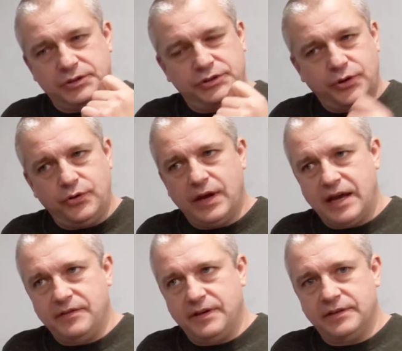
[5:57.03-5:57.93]
too
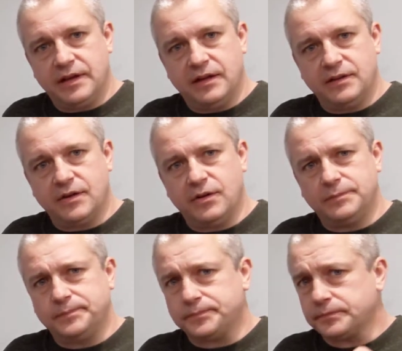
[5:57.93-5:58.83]
heavy on the
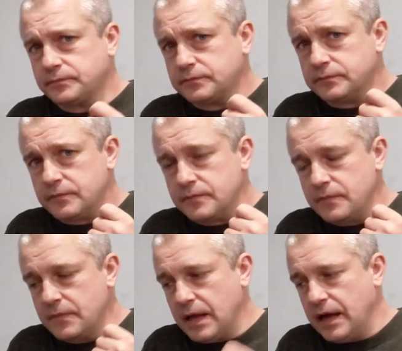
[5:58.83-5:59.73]
alcohol,
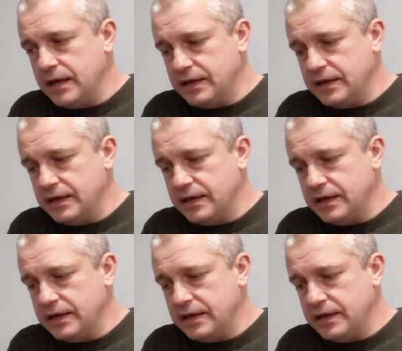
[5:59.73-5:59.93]
and